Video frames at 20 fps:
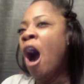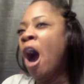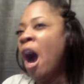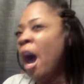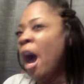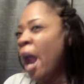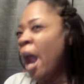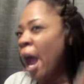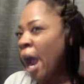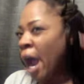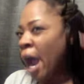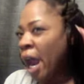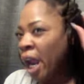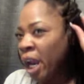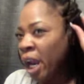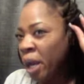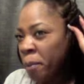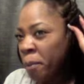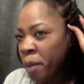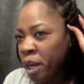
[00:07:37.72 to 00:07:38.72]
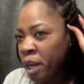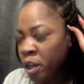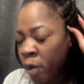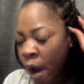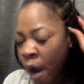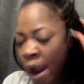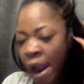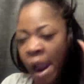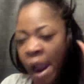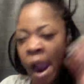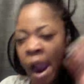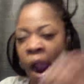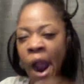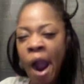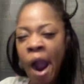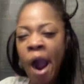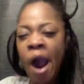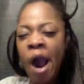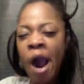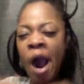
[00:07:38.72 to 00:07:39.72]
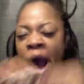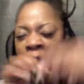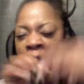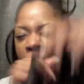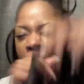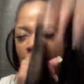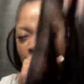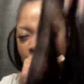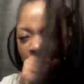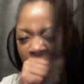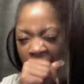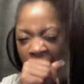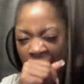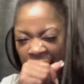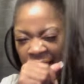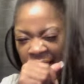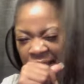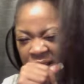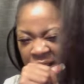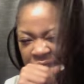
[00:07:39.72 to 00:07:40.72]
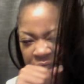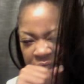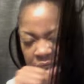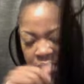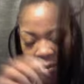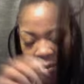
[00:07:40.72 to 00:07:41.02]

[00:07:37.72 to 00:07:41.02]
And I cut a little piece right here. Like this.